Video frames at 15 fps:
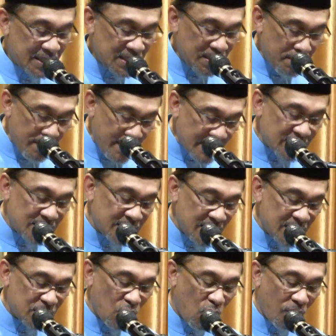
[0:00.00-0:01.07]
It is a
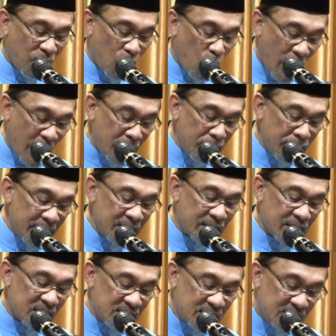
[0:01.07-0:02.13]
message
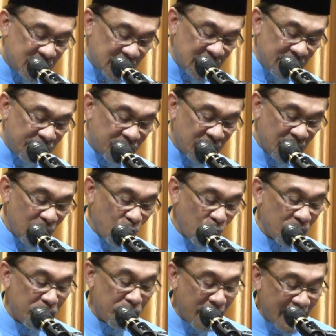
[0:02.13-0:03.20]
overwhelming, conceived
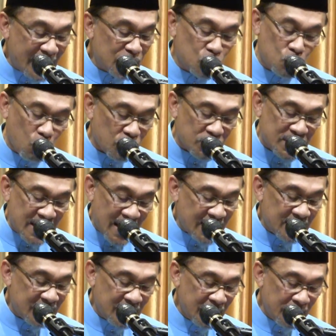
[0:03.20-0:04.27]
with malice towards
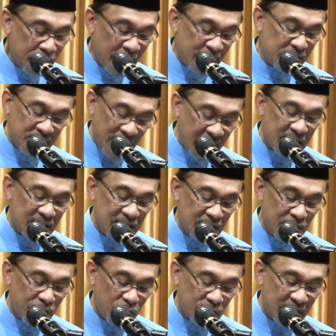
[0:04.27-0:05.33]
none, but
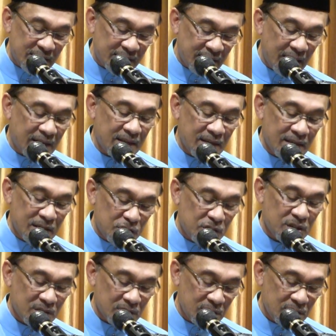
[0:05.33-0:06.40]
charity for the entire
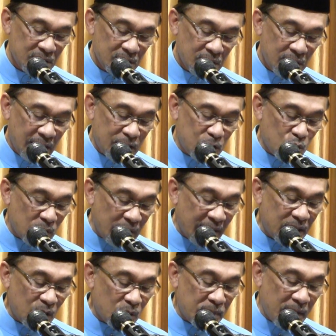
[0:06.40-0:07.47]
nation. And
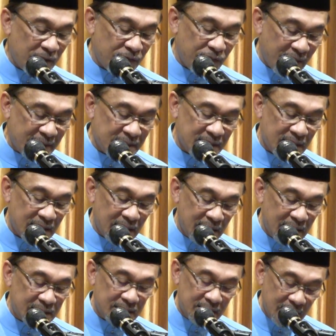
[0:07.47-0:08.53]
together with my friends and
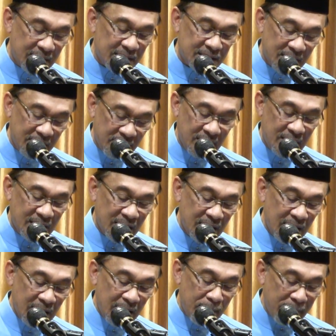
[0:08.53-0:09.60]
colleagues here this evening,
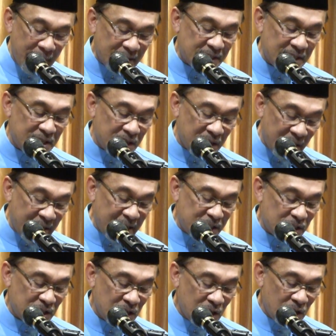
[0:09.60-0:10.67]
a message
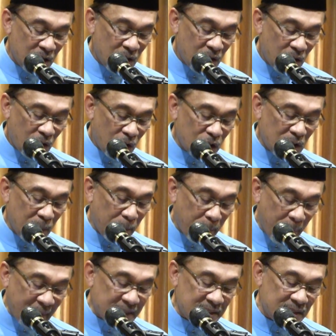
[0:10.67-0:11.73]
raised on the
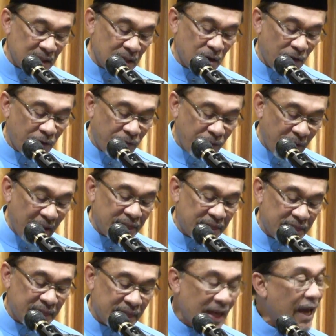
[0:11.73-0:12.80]
pedestal of
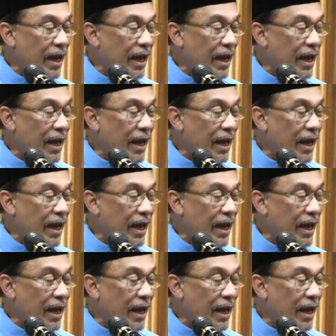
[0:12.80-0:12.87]
faith